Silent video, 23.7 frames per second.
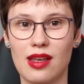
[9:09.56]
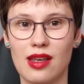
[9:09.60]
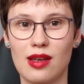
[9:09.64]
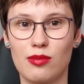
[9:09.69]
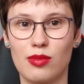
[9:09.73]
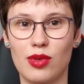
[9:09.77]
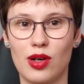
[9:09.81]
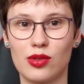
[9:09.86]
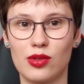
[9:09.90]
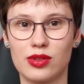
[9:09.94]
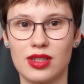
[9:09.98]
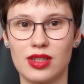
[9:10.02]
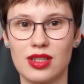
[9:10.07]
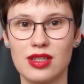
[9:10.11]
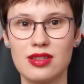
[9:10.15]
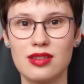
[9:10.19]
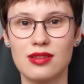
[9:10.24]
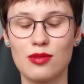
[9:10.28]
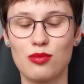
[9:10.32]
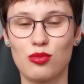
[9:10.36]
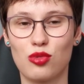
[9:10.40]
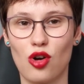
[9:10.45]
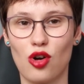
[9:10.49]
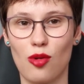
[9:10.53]
about this,
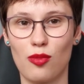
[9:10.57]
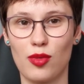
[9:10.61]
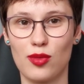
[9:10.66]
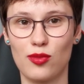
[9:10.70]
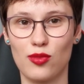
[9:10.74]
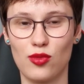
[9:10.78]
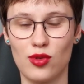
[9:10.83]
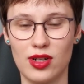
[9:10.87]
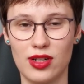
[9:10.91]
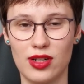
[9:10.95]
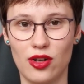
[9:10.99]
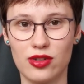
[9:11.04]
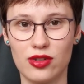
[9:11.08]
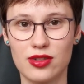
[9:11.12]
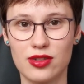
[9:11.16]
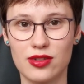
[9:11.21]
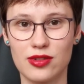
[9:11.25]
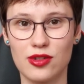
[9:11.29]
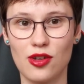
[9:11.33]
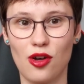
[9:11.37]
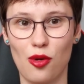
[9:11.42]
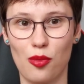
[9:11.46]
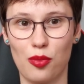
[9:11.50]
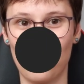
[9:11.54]
the problem will not stop.